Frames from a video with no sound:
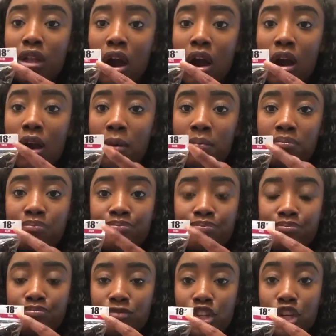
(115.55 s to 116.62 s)
um,
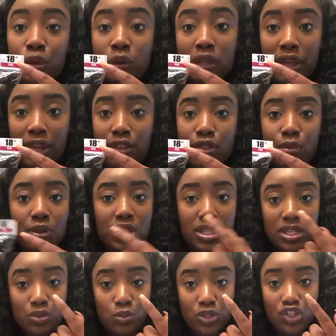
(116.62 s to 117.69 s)
you know, length,
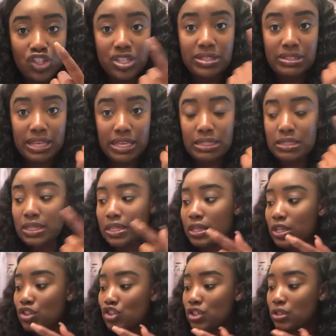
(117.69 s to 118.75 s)
with it, which is 18
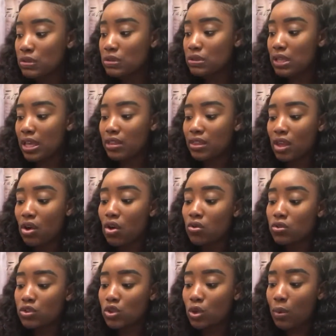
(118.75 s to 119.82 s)
inches, and they
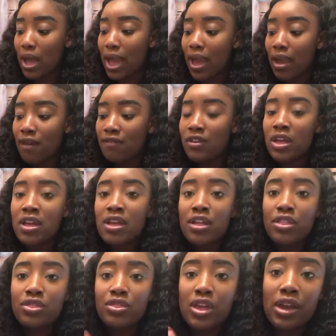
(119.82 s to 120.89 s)
also have
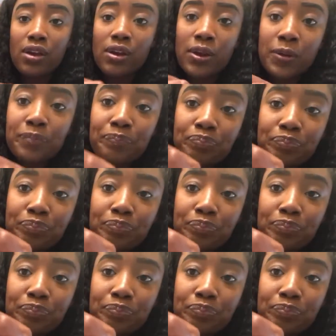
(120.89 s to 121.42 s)
their